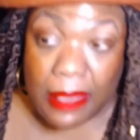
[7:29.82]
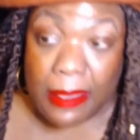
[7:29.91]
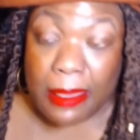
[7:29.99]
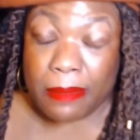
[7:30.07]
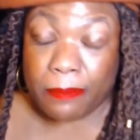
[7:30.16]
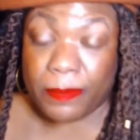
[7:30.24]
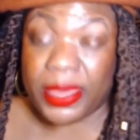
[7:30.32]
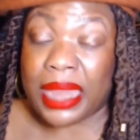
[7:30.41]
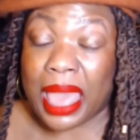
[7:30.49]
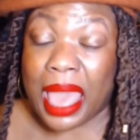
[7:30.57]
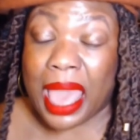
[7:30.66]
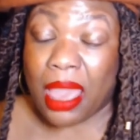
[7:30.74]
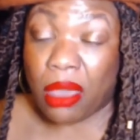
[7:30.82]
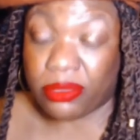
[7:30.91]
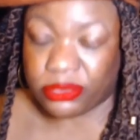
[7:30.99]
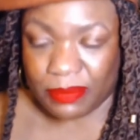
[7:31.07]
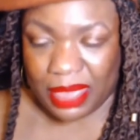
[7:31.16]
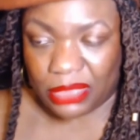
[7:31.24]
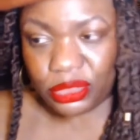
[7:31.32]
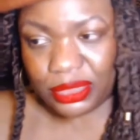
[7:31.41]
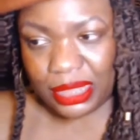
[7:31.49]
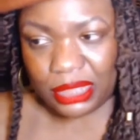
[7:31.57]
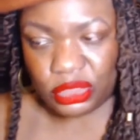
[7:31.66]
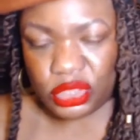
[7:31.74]
But I also imagine
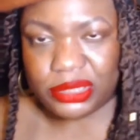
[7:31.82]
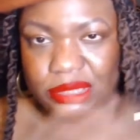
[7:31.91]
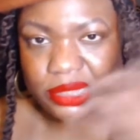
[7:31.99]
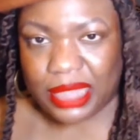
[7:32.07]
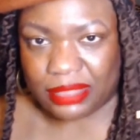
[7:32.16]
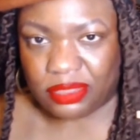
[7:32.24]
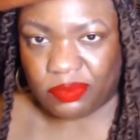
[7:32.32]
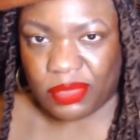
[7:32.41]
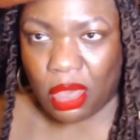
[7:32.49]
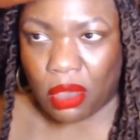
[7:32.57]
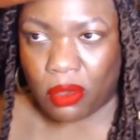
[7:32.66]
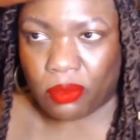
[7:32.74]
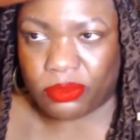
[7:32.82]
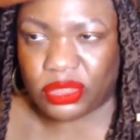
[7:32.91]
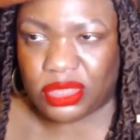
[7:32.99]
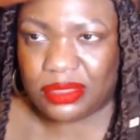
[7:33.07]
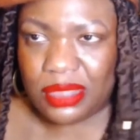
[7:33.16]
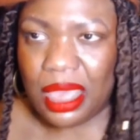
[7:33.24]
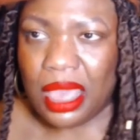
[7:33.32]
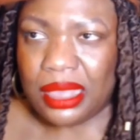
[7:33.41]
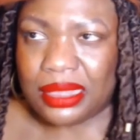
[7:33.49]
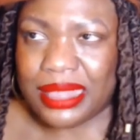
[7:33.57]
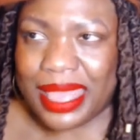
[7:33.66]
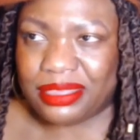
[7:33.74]
that she's glad to be home. She's
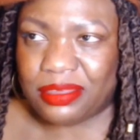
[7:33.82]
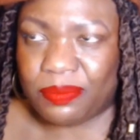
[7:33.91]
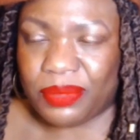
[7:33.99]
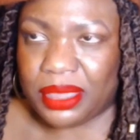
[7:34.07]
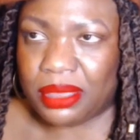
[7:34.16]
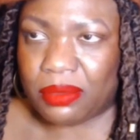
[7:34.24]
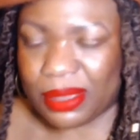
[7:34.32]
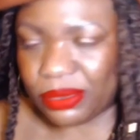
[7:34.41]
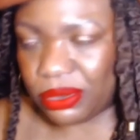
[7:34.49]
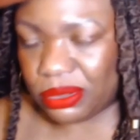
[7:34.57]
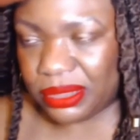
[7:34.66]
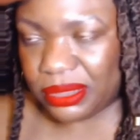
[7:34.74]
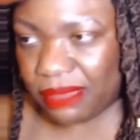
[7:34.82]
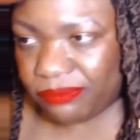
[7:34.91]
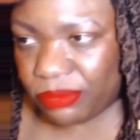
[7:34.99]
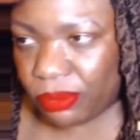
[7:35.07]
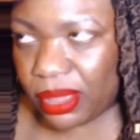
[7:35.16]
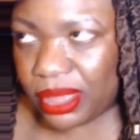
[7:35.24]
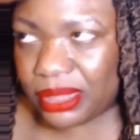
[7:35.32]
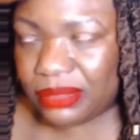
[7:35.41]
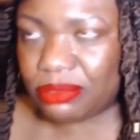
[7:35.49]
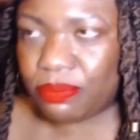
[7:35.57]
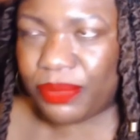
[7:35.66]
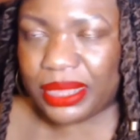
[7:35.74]
glad to be around her loved
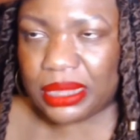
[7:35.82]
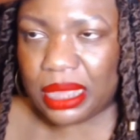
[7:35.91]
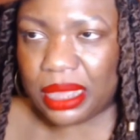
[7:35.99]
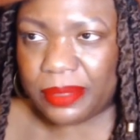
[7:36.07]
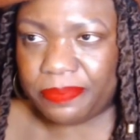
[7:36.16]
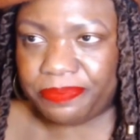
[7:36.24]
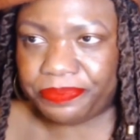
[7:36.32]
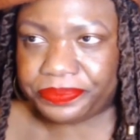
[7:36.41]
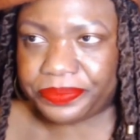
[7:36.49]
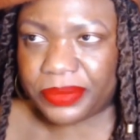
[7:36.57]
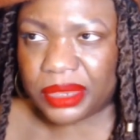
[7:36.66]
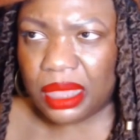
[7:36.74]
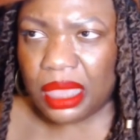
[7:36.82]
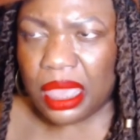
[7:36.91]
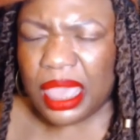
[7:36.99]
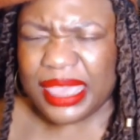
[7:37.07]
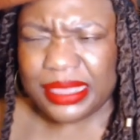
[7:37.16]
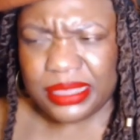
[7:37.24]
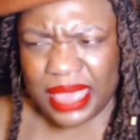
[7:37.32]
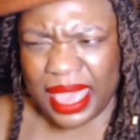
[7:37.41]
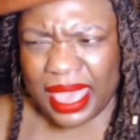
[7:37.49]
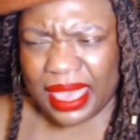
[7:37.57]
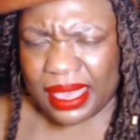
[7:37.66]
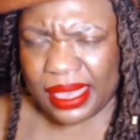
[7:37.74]
ones. But um,
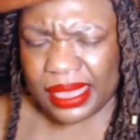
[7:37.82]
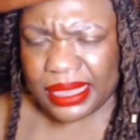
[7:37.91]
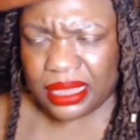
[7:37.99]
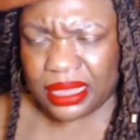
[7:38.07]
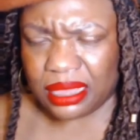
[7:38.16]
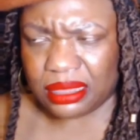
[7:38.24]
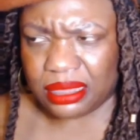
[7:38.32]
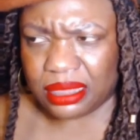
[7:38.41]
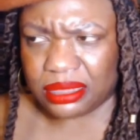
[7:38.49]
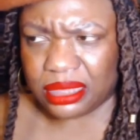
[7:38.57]
yeah, it, it,